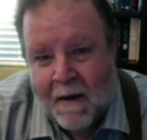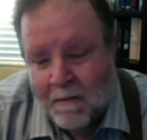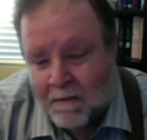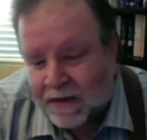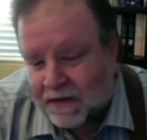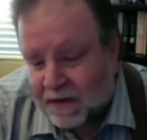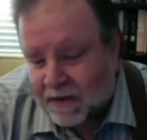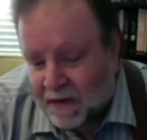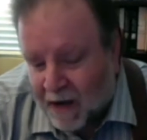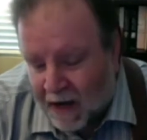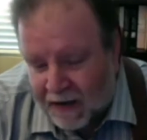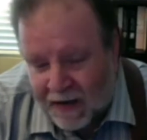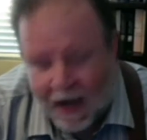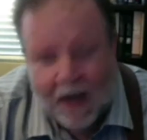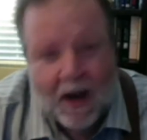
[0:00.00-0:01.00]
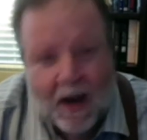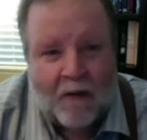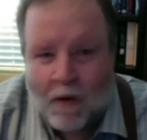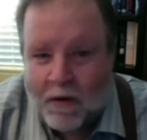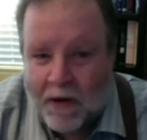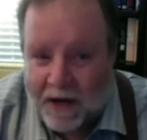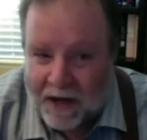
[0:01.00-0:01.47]
but I
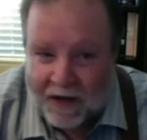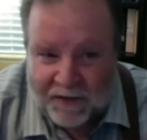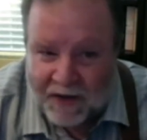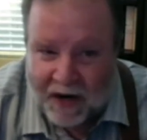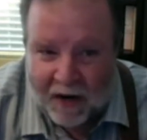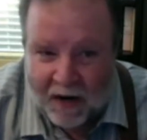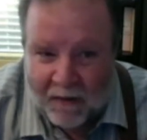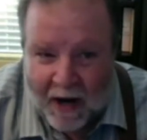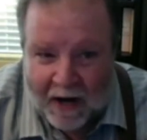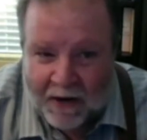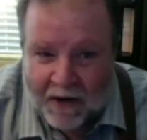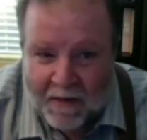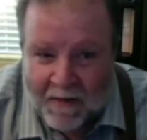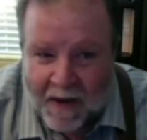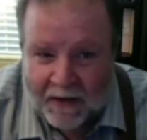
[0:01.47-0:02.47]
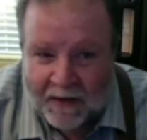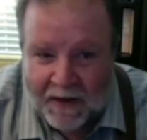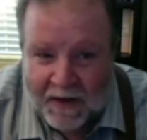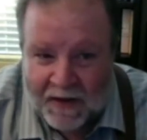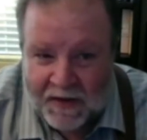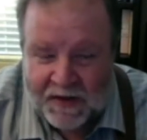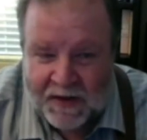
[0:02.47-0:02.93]
wrote an entire record about
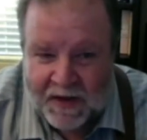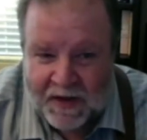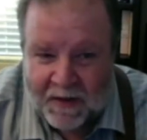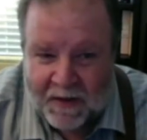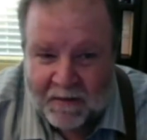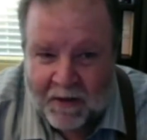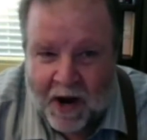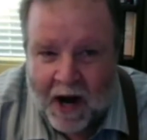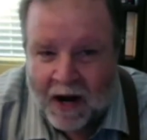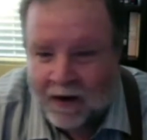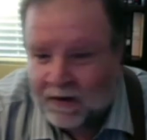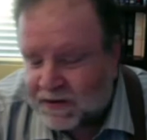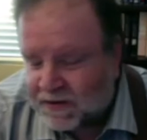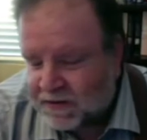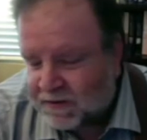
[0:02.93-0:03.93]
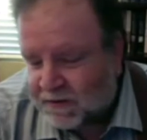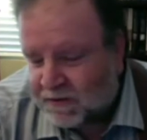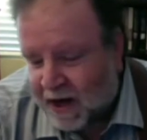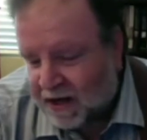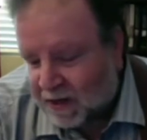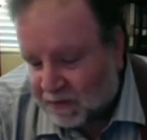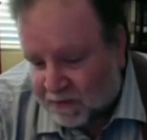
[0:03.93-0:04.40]
this prior to
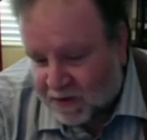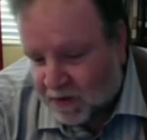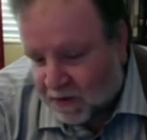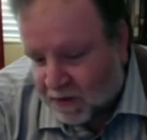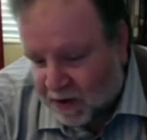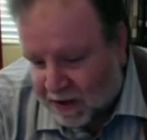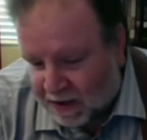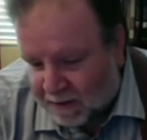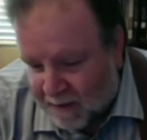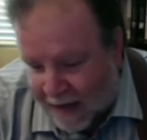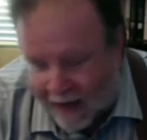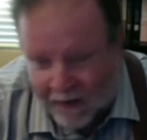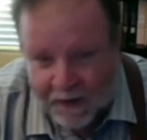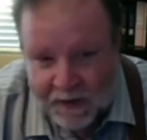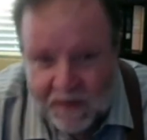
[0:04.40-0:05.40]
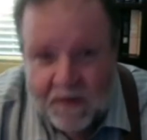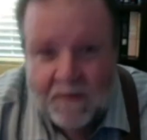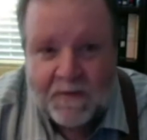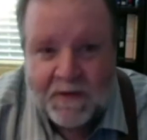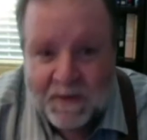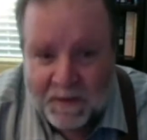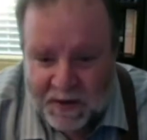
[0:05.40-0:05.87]
writing and recording Man of the
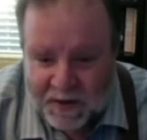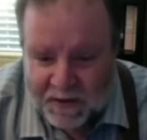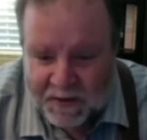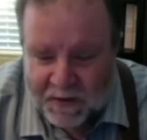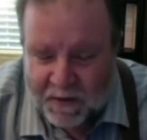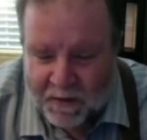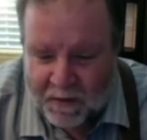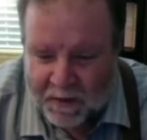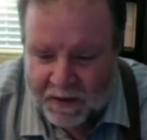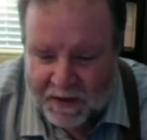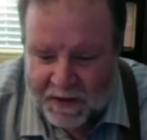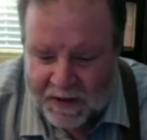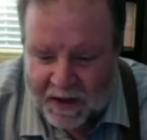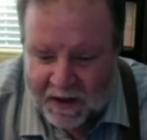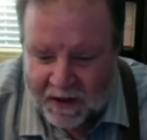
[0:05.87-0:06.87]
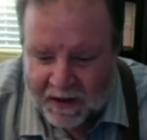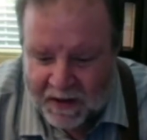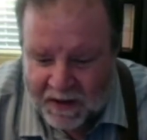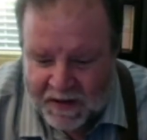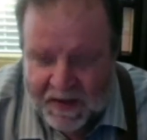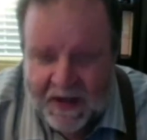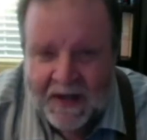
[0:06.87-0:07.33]
Tombs, which is what the song
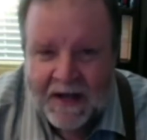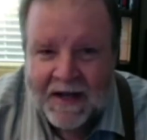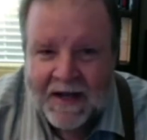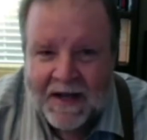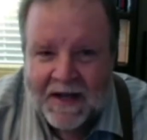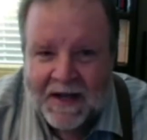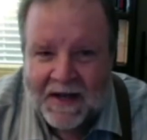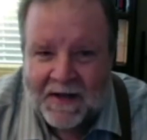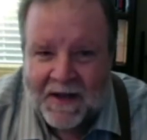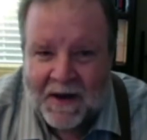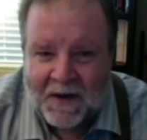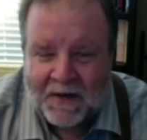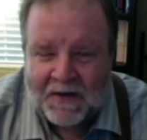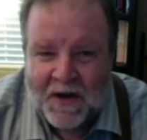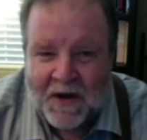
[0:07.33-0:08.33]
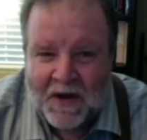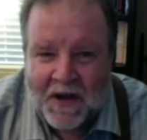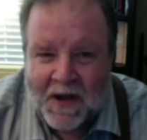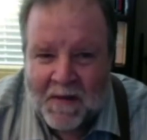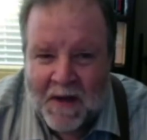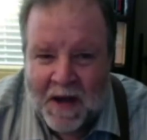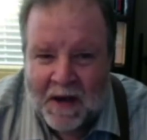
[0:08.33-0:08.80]
is that you're
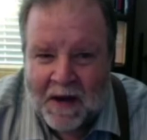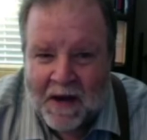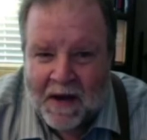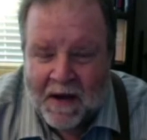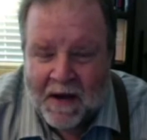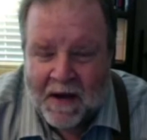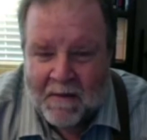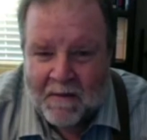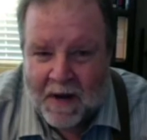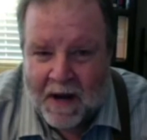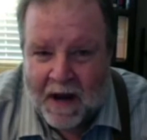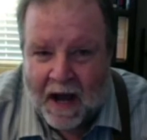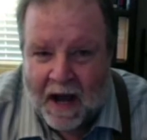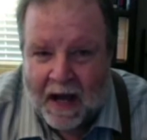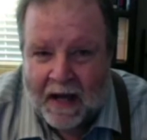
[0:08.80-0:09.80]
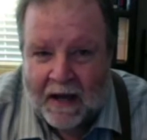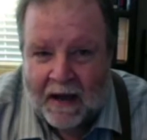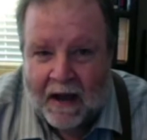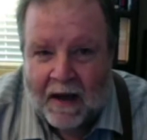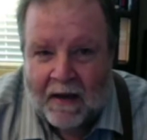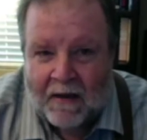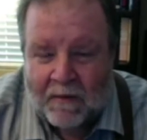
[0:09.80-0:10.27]
talking about. But
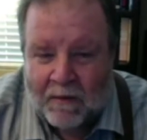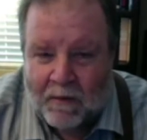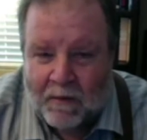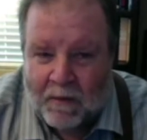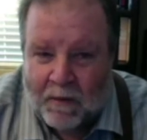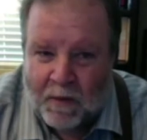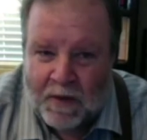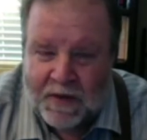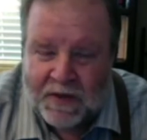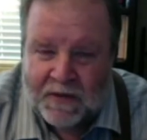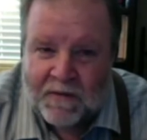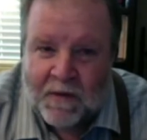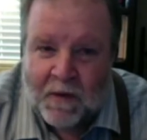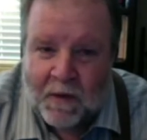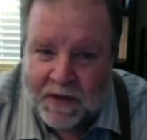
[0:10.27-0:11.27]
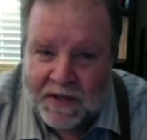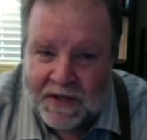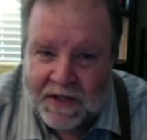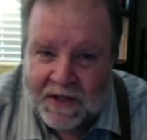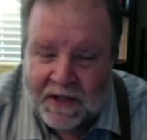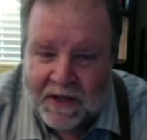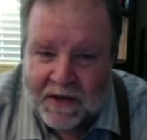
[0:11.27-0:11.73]
I was
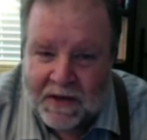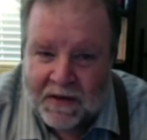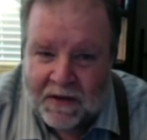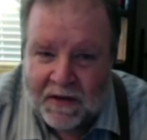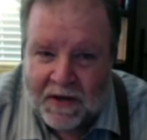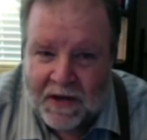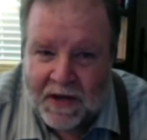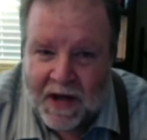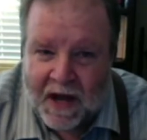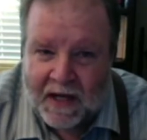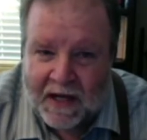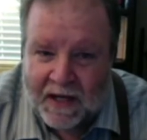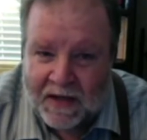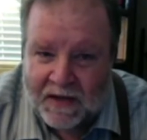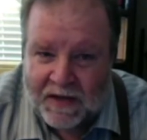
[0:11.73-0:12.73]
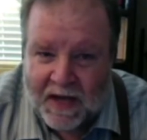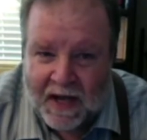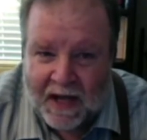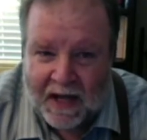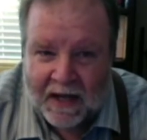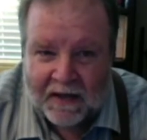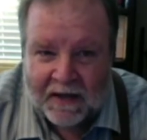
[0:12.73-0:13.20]
divorced in the early 90s.
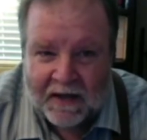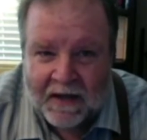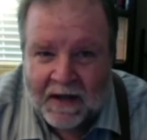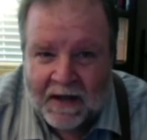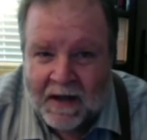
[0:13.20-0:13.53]
And,